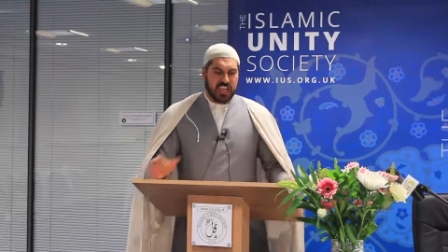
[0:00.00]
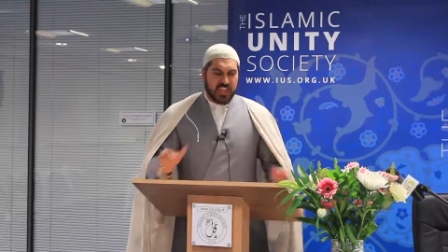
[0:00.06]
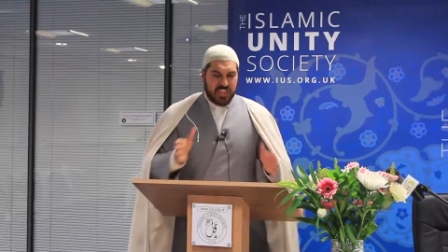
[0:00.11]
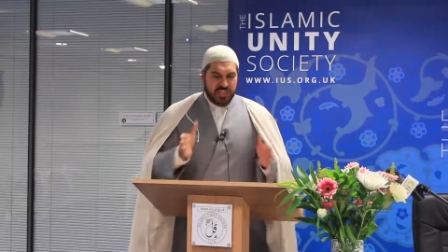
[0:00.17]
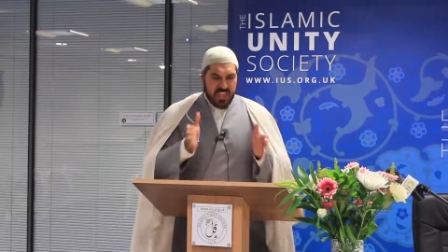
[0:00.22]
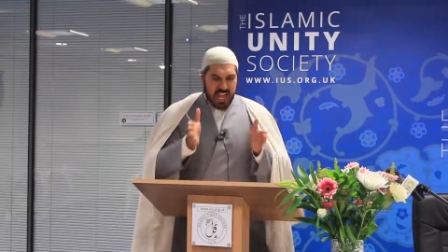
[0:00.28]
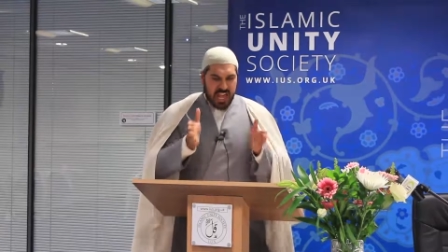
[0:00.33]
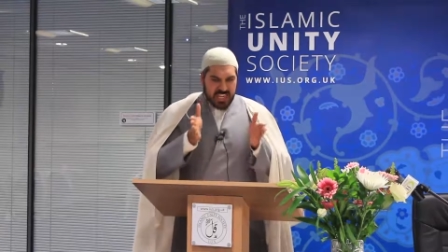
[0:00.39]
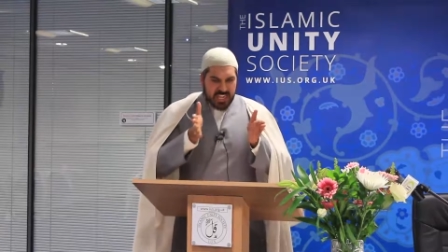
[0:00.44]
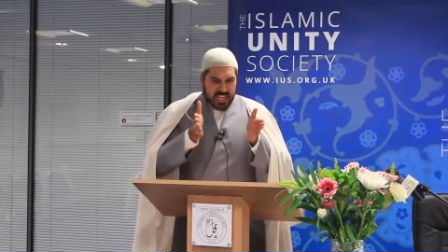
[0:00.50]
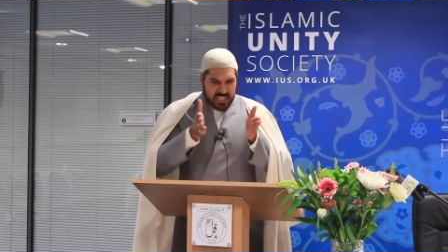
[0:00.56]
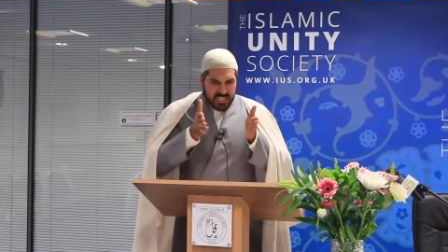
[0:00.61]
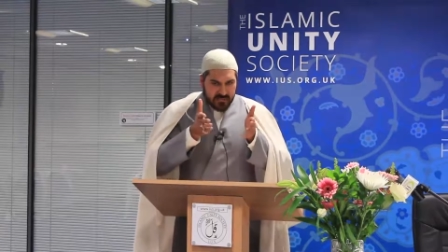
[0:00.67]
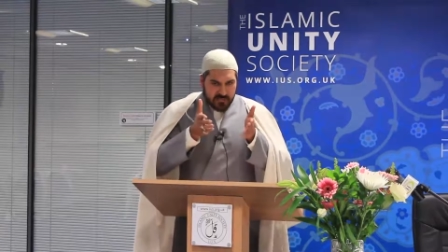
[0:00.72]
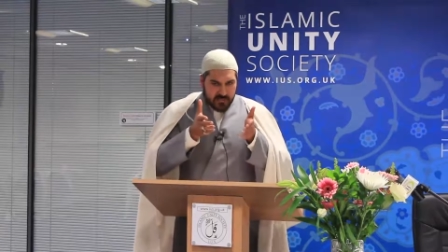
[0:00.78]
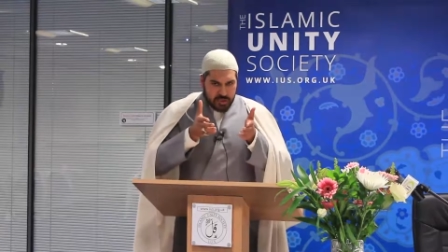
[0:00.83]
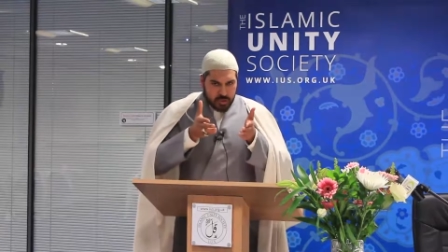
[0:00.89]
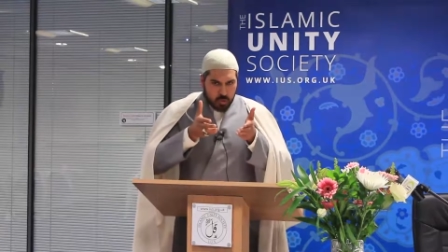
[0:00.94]
that that
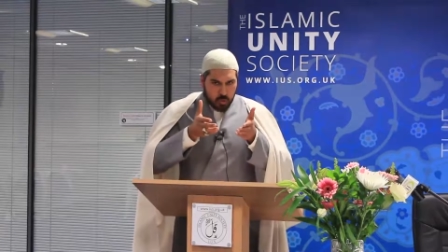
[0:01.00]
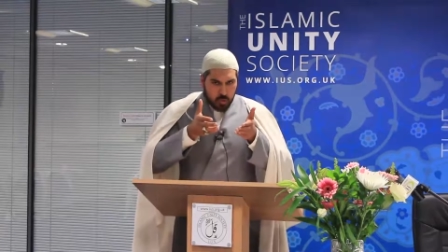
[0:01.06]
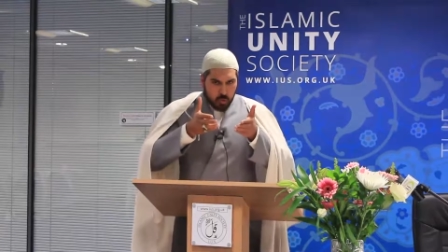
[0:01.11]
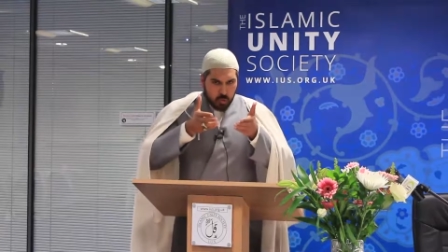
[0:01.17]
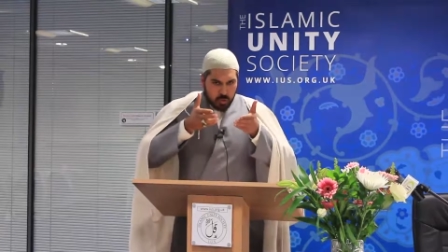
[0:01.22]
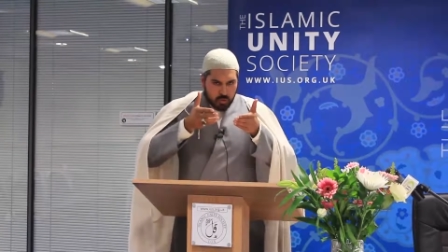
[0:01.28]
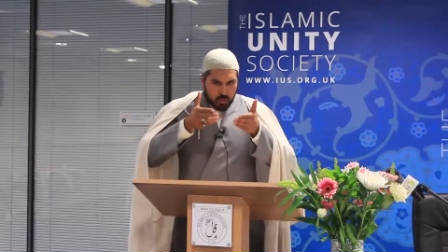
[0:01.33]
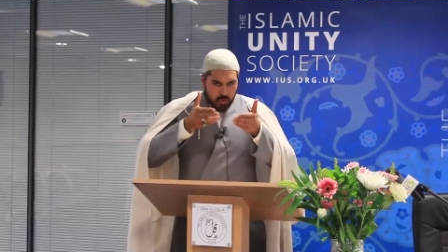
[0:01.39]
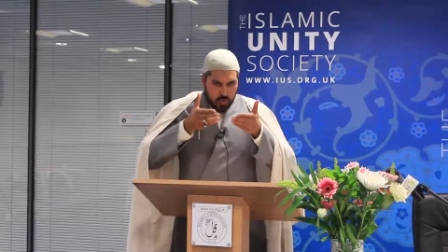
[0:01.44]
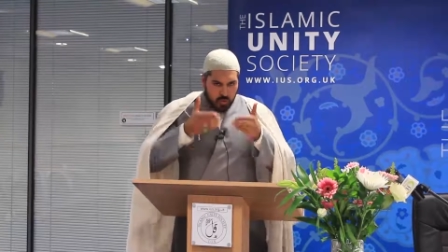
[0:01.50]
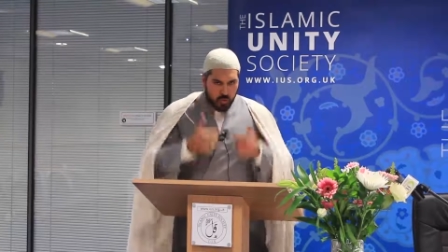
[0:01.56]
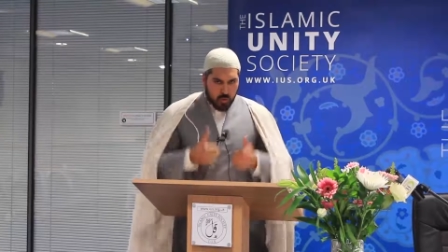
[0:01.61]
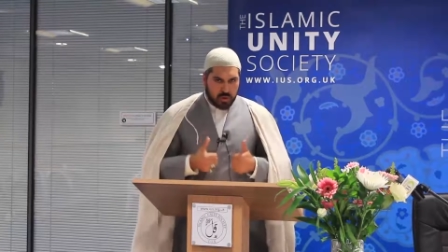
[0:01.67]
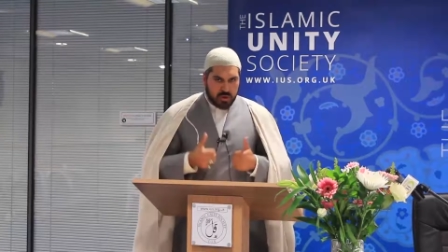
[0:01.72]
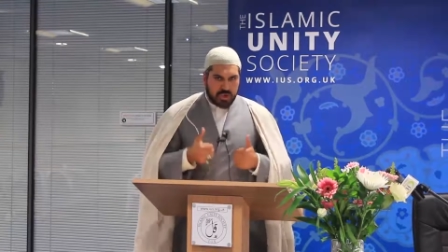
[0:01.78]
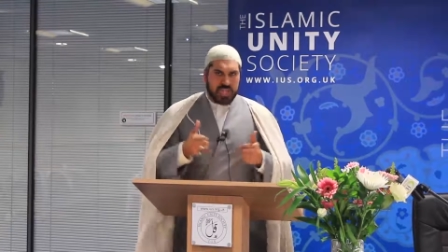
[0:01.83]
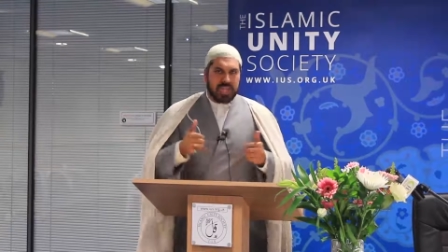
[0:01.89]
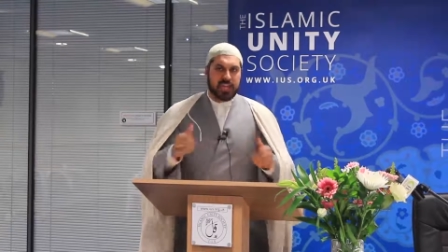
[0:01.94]
individual will
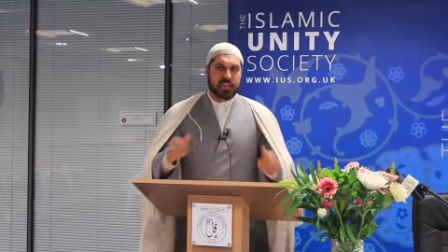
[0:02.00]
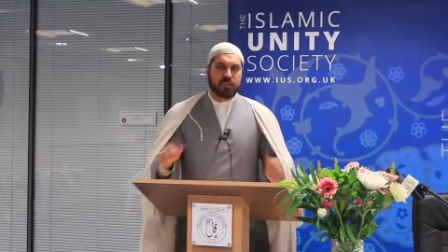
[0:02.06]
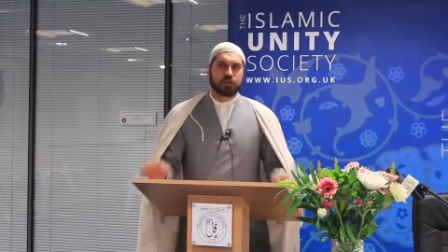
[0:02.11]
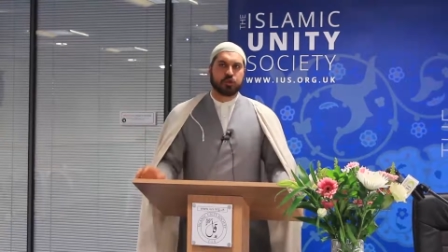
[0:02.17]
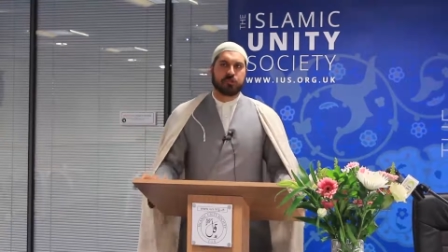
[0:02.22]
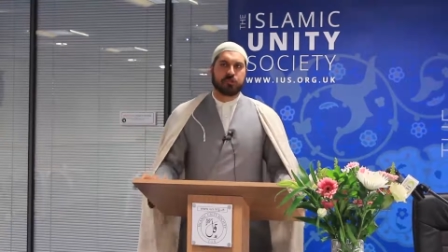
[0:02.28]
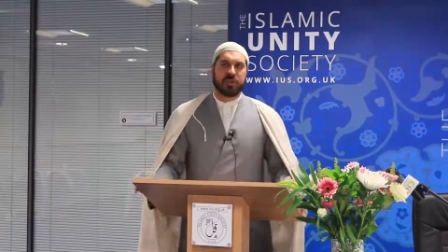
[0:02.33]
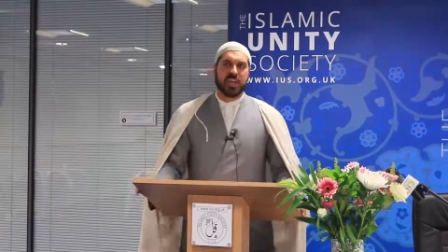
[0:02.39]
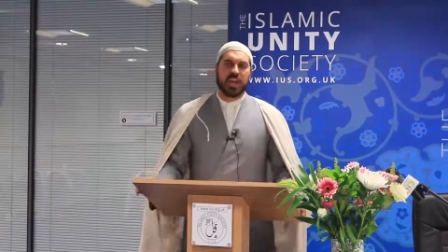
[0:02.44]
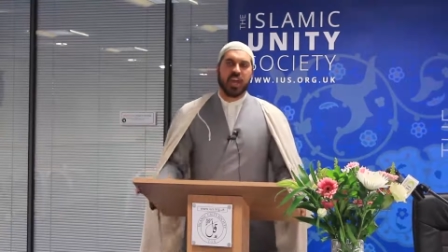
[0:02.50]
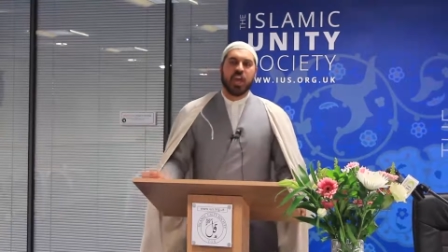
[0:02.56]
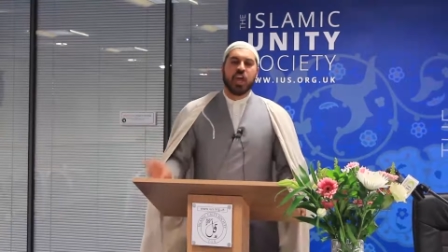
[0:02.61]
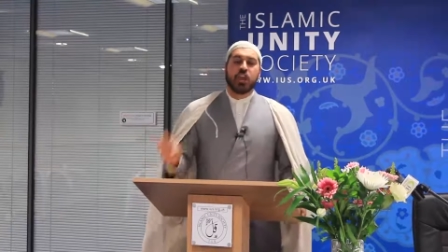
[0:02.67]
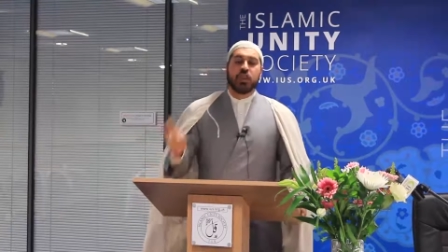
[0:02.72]
draw near to me.